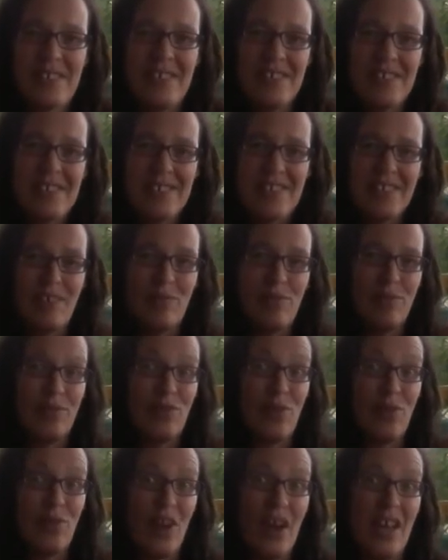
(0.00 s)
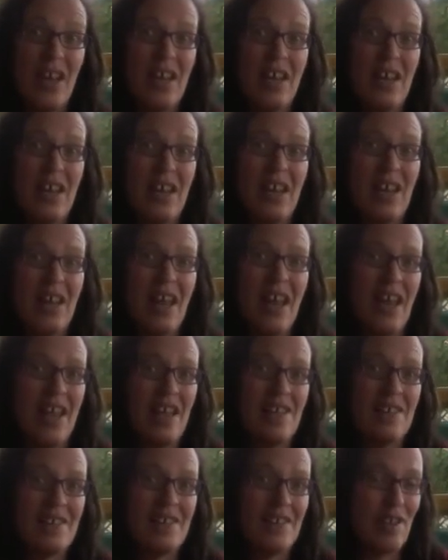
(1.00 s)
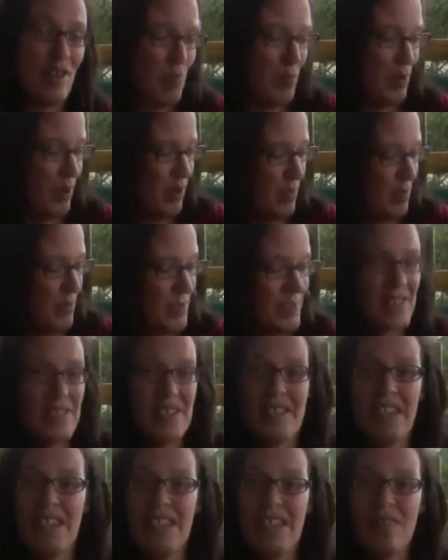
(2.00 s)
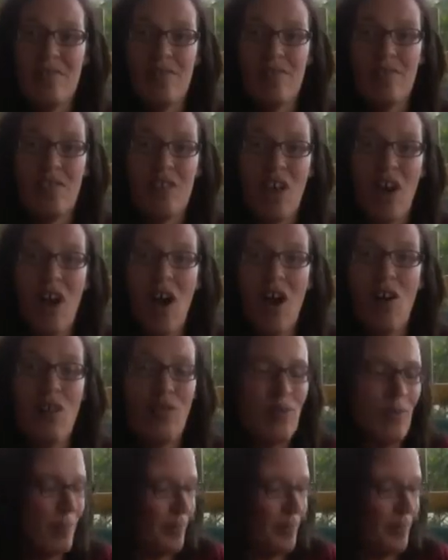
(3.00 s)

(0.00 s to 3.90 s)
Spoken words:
skill, trade has a purpose for the whole,